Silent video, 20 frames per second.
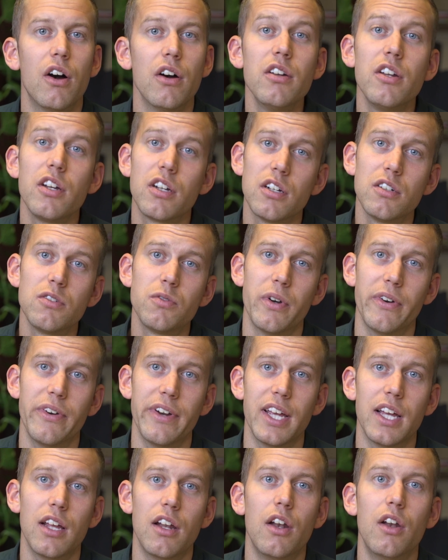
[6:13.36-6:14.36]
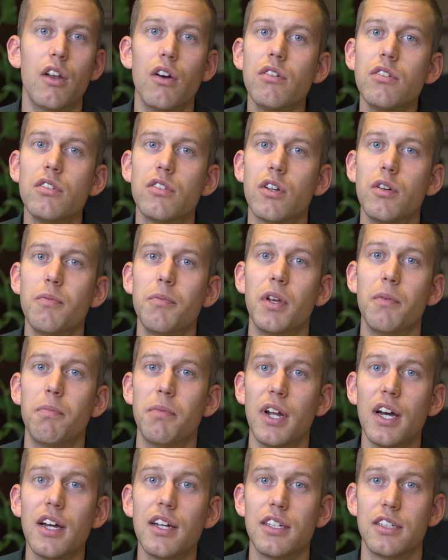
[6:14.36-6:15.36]
On the contrary, long-term
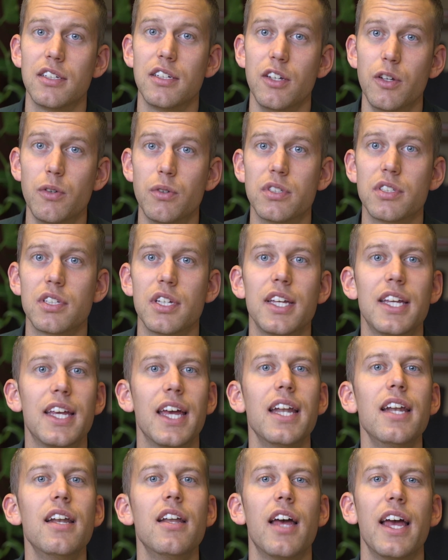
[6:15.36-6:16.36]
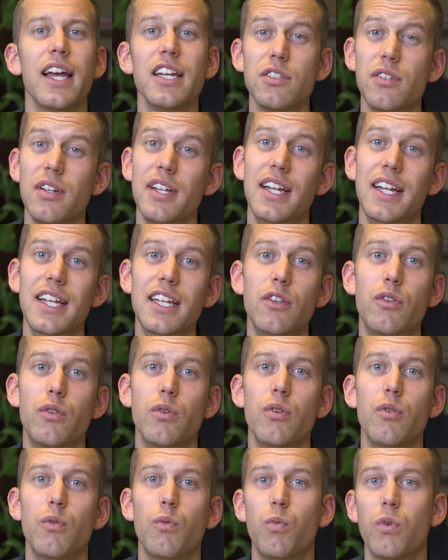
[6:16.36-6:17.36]
hypnotic use can actually lead
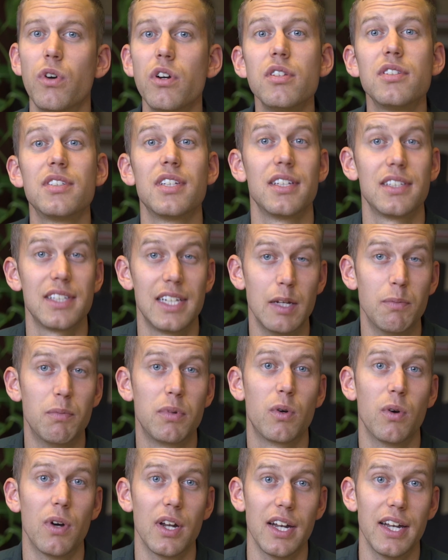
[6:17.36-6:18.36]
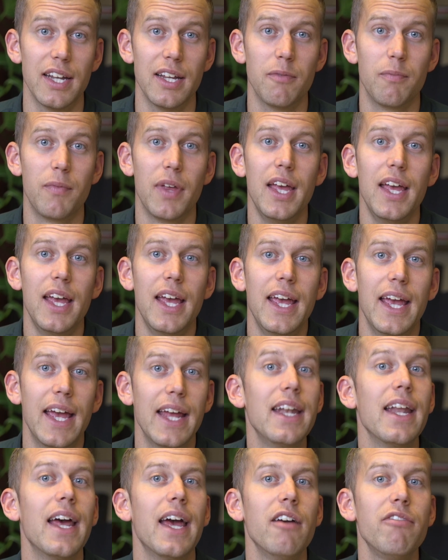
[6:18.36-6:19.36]
to worse sleep quality,
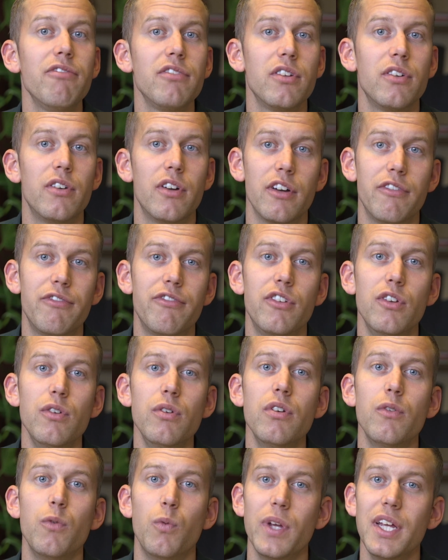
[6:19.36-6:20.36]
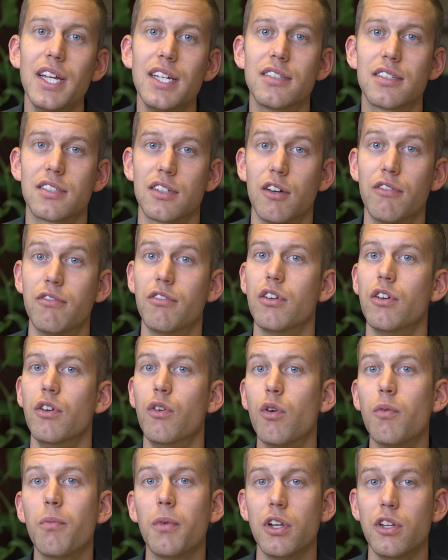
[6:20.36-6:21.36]
and after a few weeks of
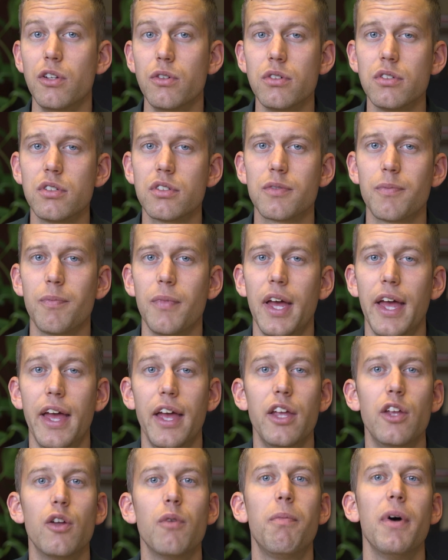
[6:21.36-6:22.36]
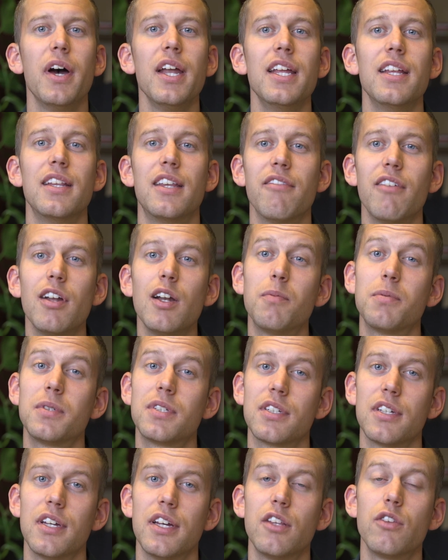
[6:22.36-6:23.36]
normal use, your body
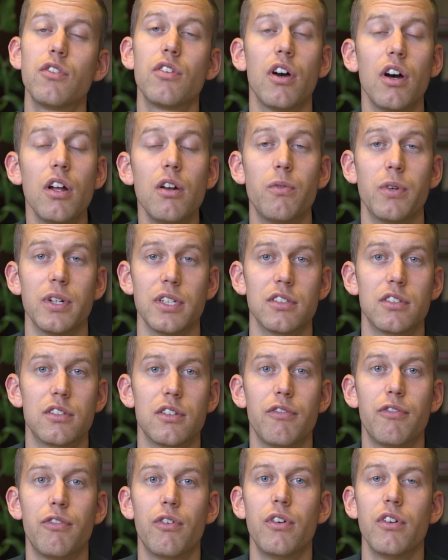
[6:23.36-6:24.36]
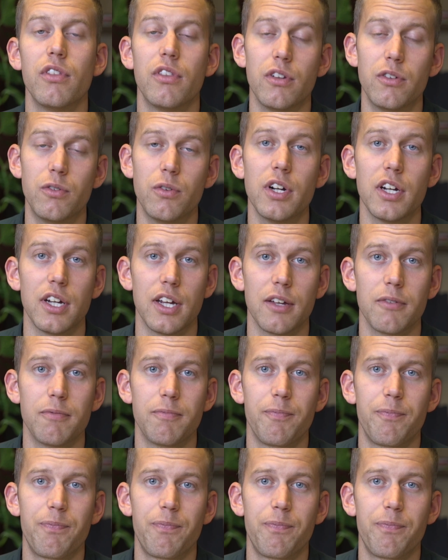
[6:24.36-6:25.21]
develops a tolerance for the drug,